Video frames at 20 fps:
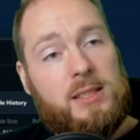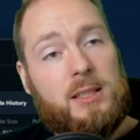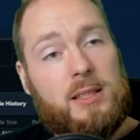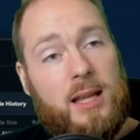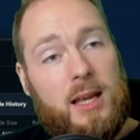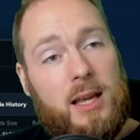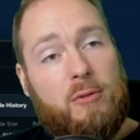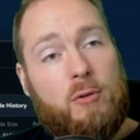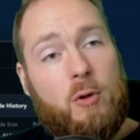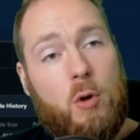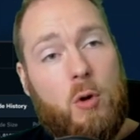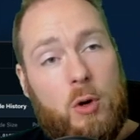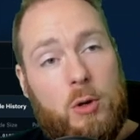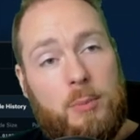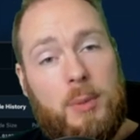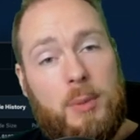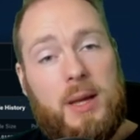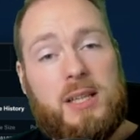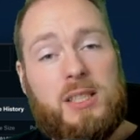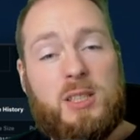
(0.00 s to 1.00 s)
they have
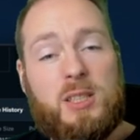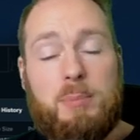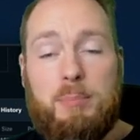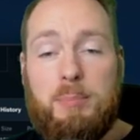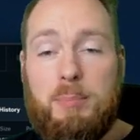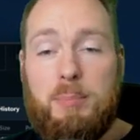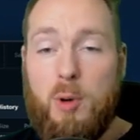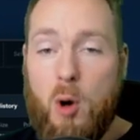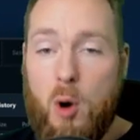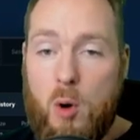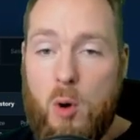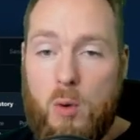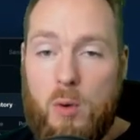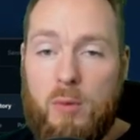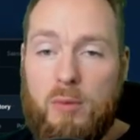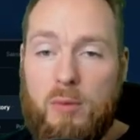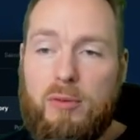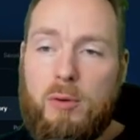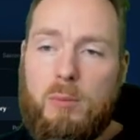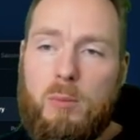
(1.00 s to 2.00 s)
Coinbase Pro
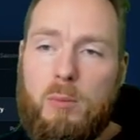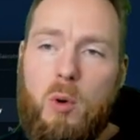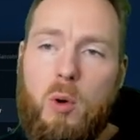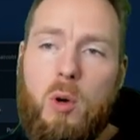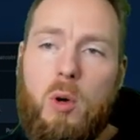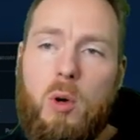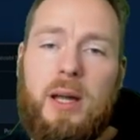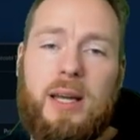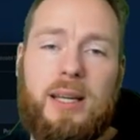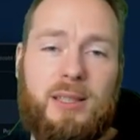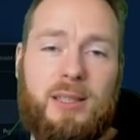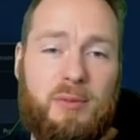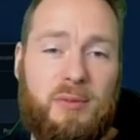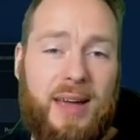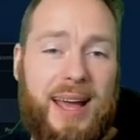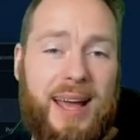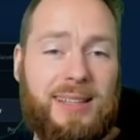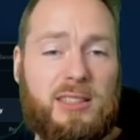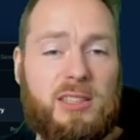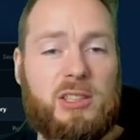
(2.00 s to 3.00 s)
for more
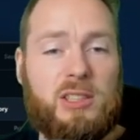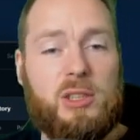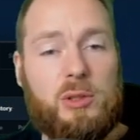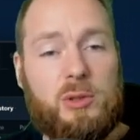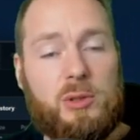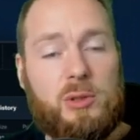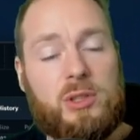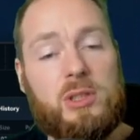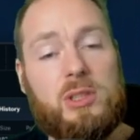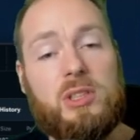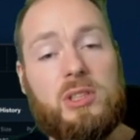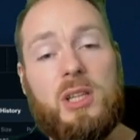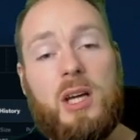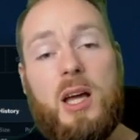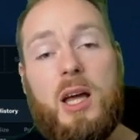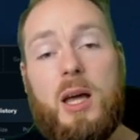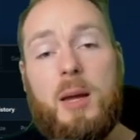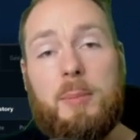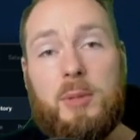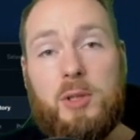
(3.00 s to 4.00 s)
advanced users,
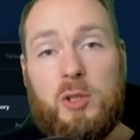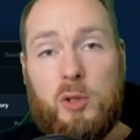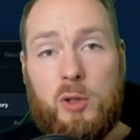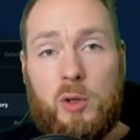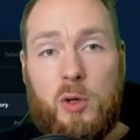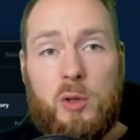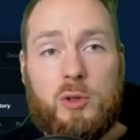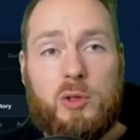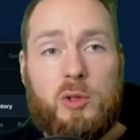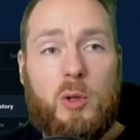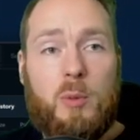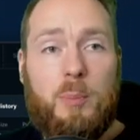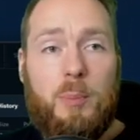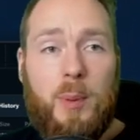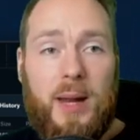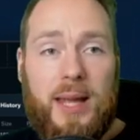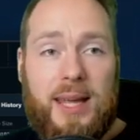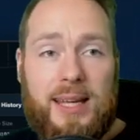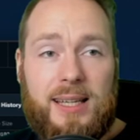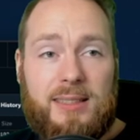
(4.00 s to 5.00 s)
but you can also
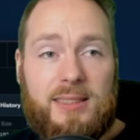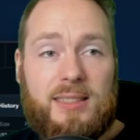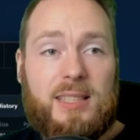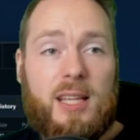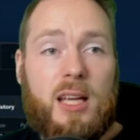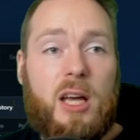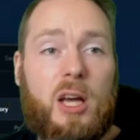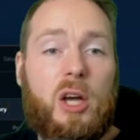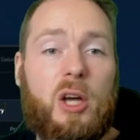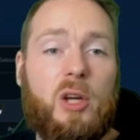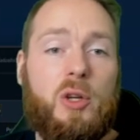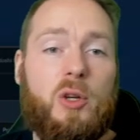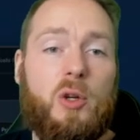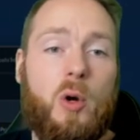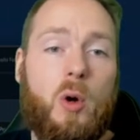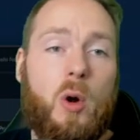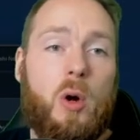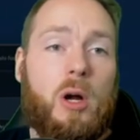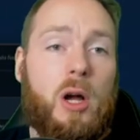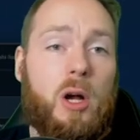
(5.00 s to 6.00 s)
place
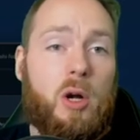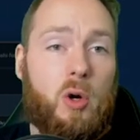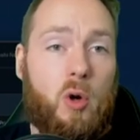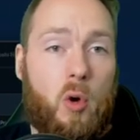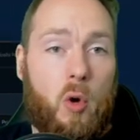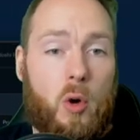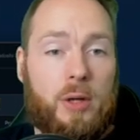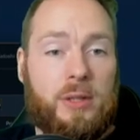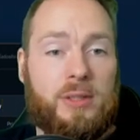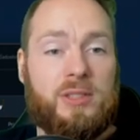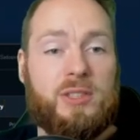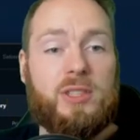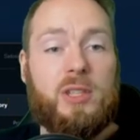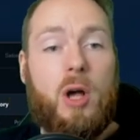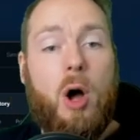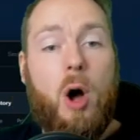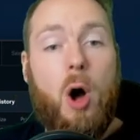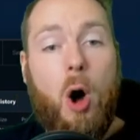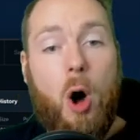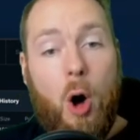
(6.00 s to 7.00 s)
your coins
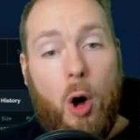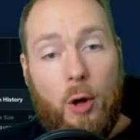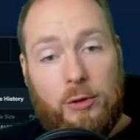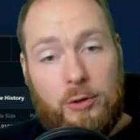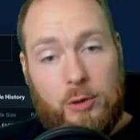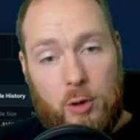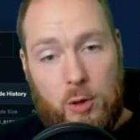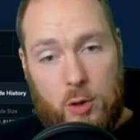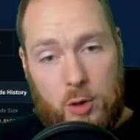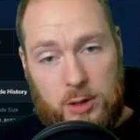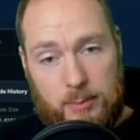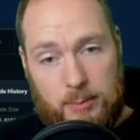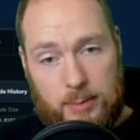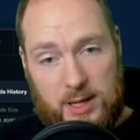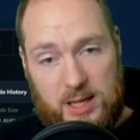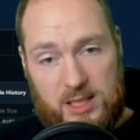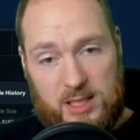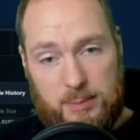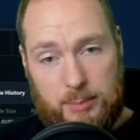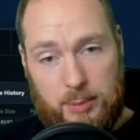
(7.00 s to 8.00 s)
on
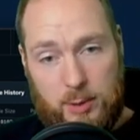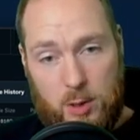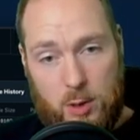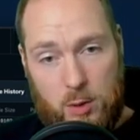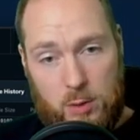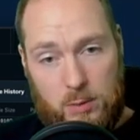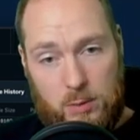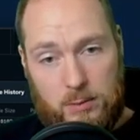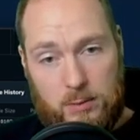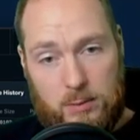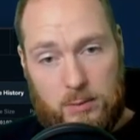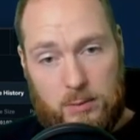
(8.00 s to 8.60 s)
Coinbase Pro